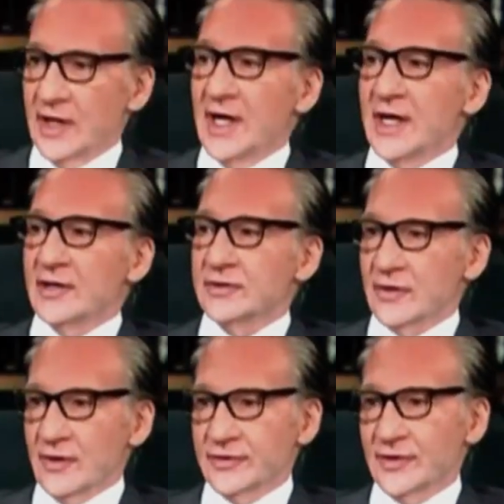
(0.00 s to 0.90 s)
But
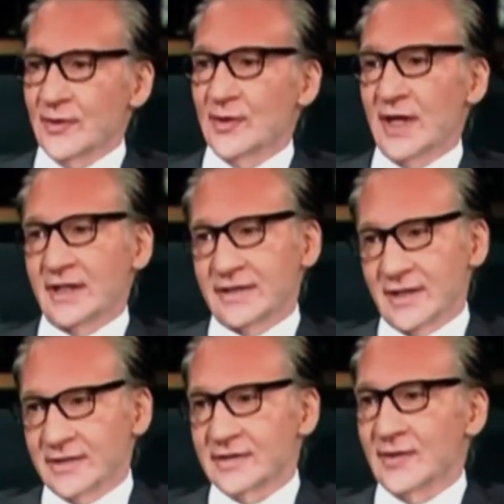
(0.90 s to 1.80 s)
there's also, I
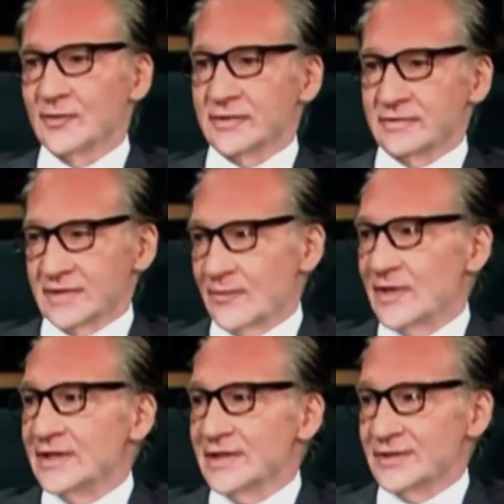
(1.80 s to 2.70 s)
think, some
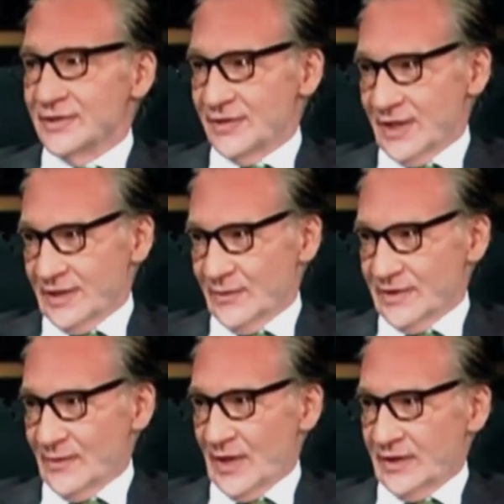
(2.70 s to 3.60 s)
something
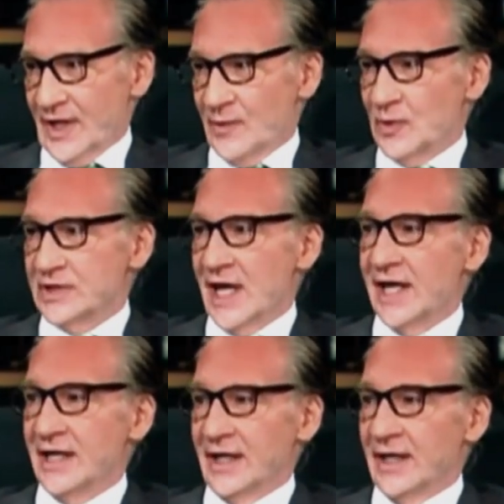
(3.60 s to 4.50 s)
disingenuous about that,
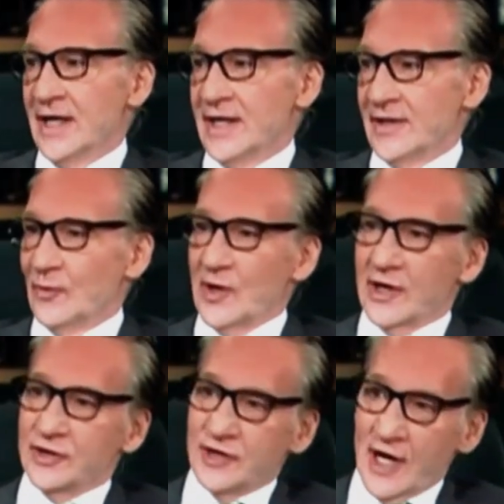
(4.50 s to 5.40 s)
pretending that we are